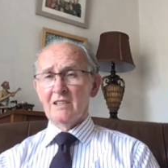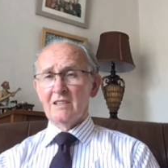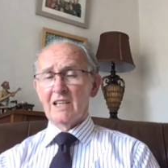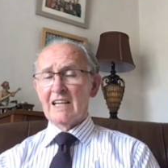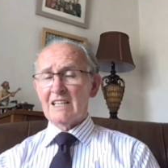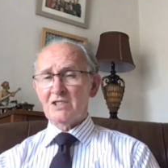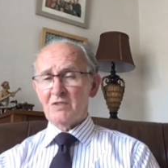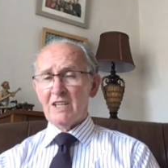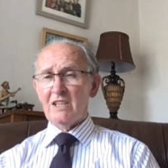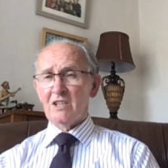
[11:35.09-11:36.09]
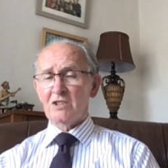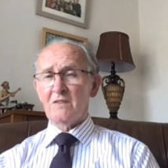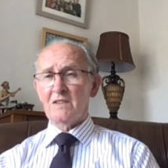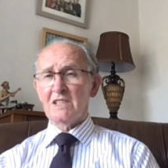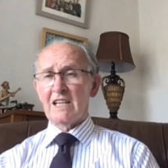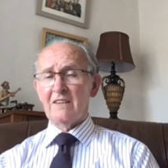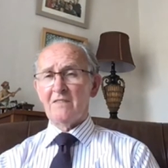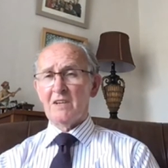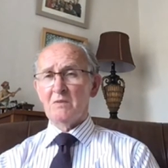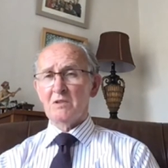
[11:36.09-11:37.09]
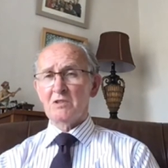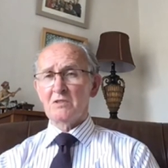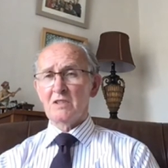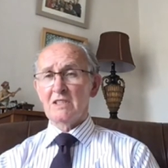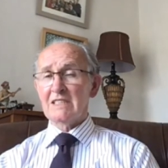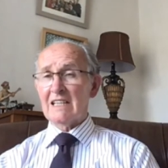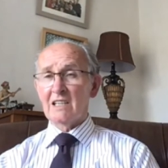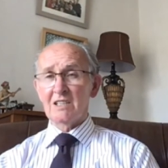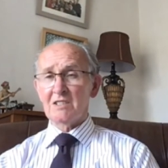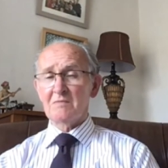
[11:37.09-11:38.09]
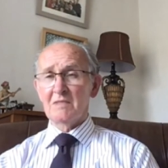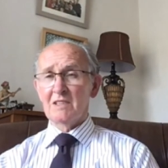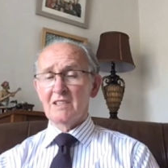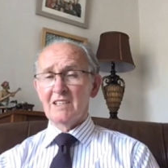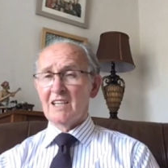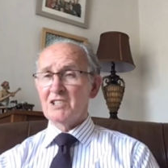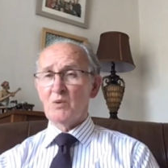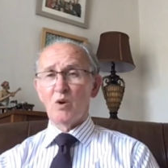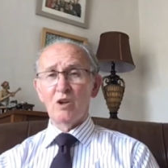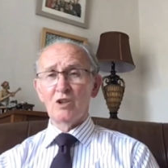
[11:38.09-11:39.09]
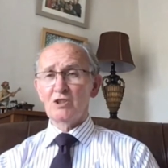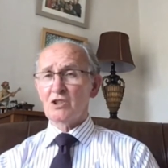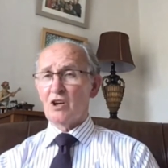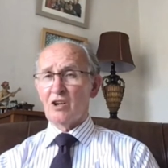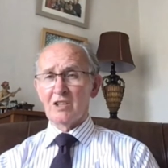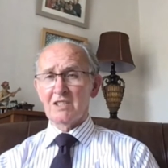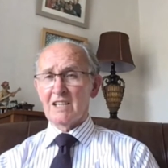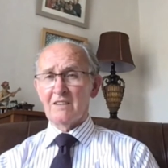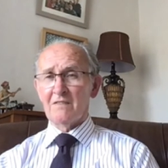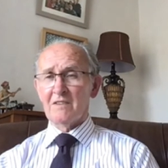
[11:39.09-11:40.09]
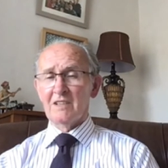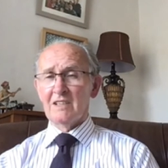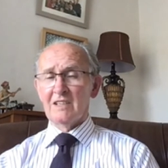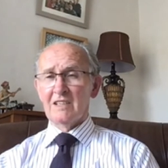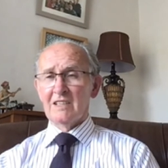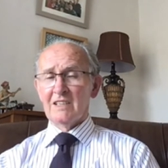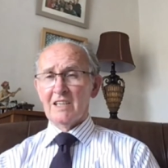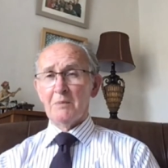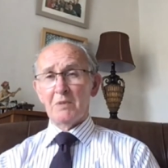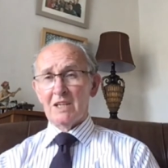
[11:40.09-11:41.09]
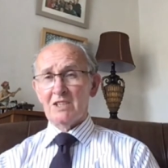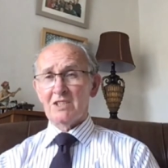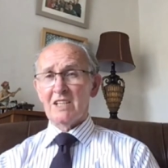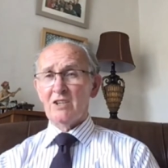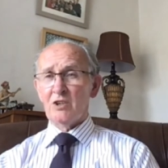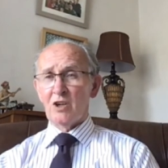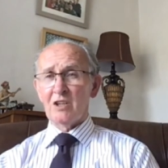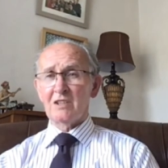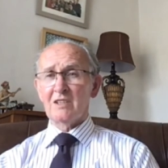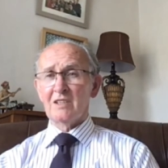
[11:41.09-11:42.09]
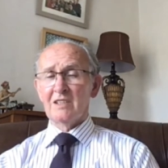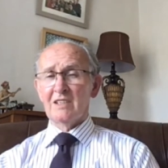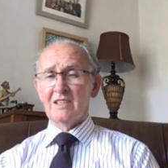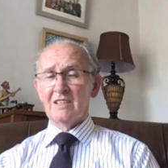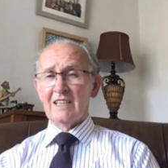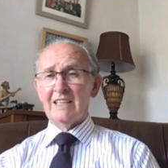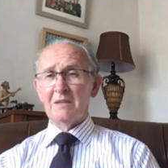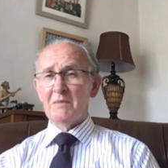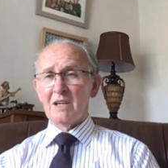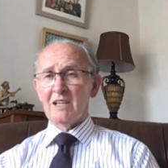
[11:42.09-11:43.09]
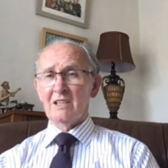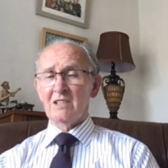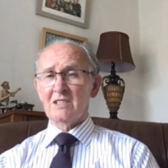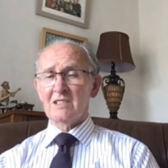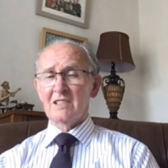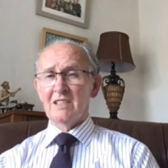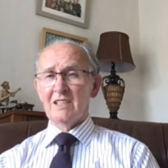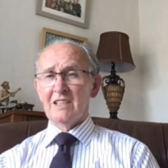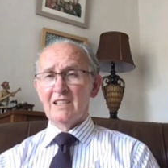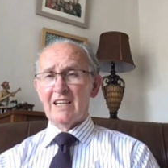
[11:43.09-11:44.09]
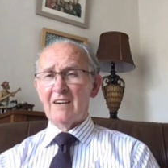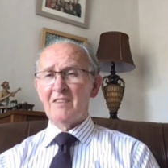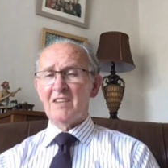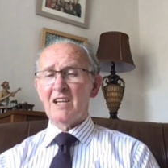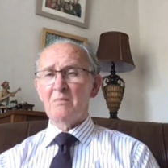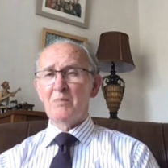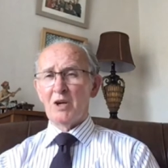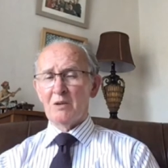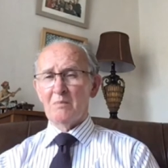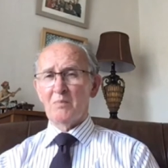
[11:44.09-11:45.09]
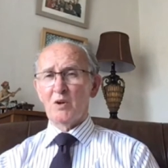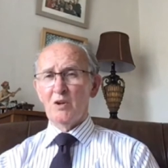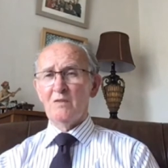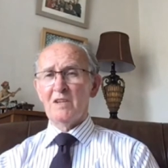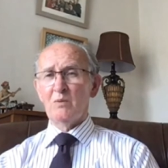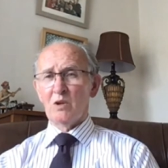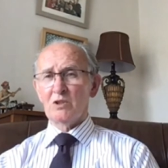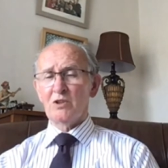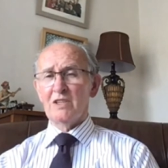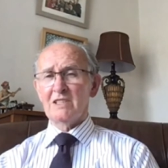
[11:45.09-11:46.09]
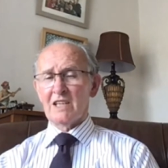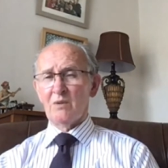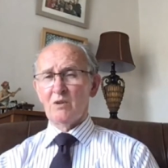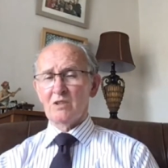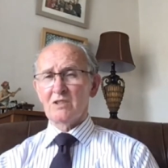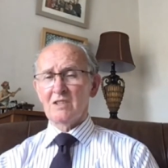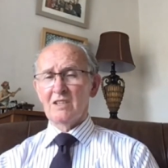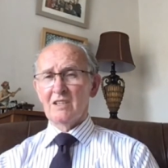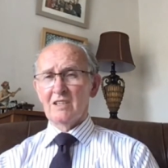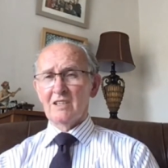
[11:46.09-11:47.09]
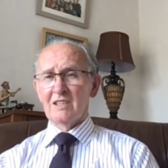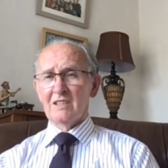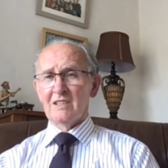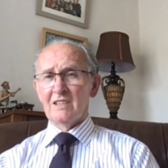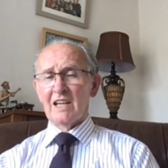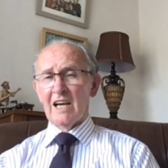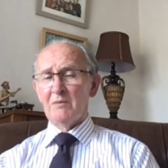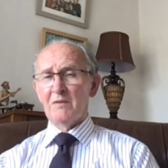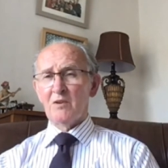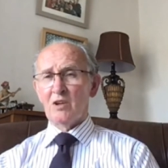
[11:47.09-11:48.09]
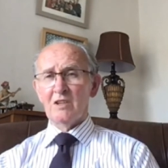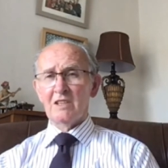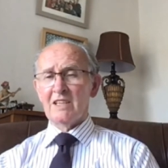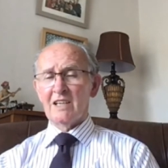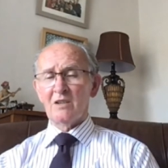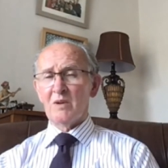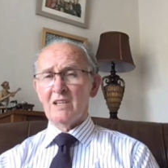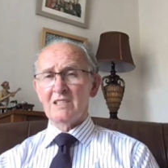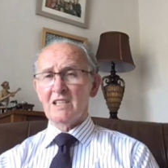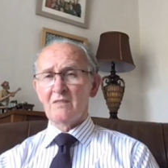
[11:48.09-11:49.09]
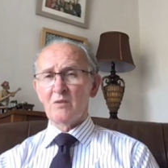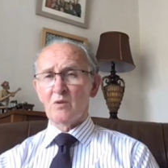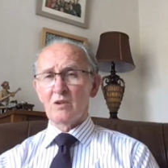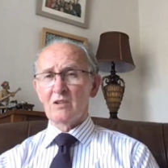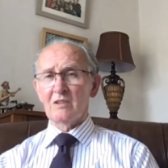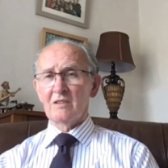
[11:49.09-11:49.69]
The last three years of his life he was sinless, as he was all his life. He preached, he taught, he did miracles. Everything about him proved he was who he said he was, the Lamb of God that taketh away the sin of the world.